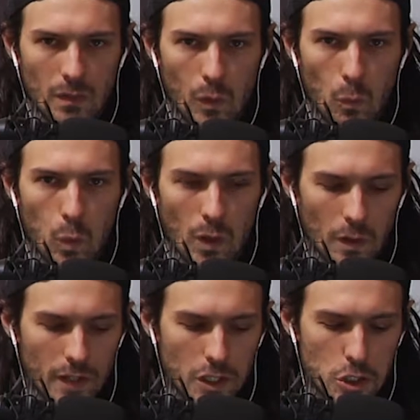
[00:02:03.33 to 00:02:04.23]
The
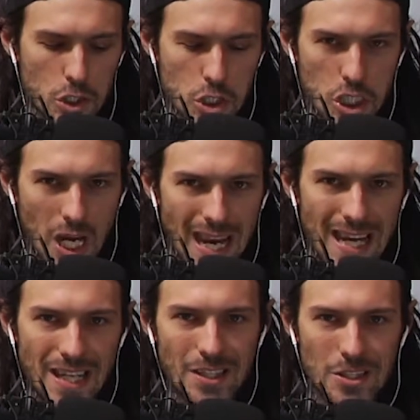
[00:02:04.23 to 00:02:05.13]
world
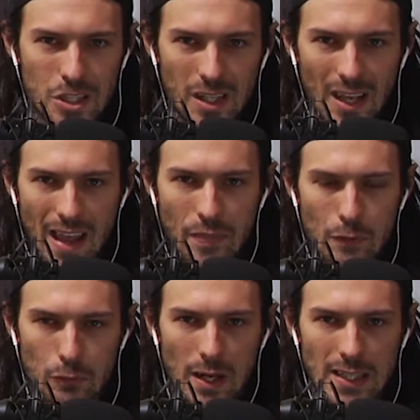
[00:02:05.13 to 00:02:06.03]
changed at the
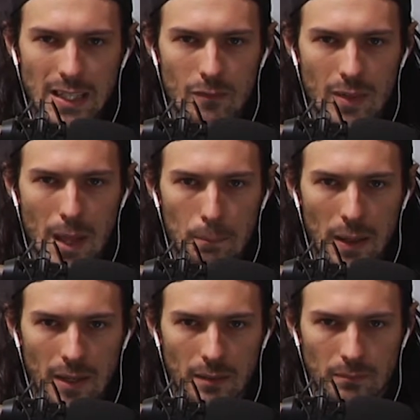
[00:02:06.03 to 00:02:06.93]
writing of that
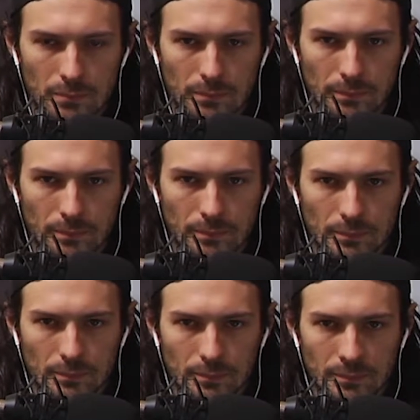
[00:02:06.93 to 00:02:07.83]
pen.
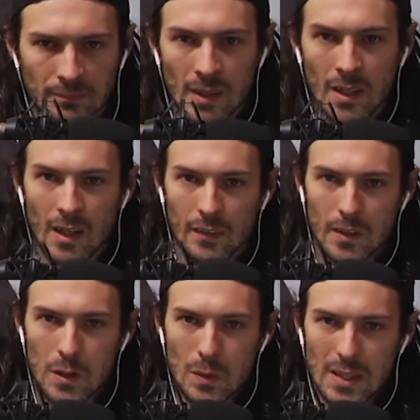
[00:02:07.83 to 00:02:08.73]
The
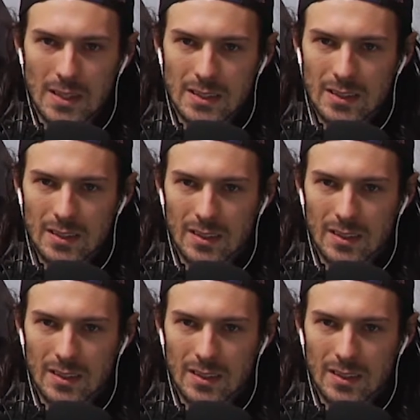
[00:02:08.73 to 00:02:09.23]
U.S.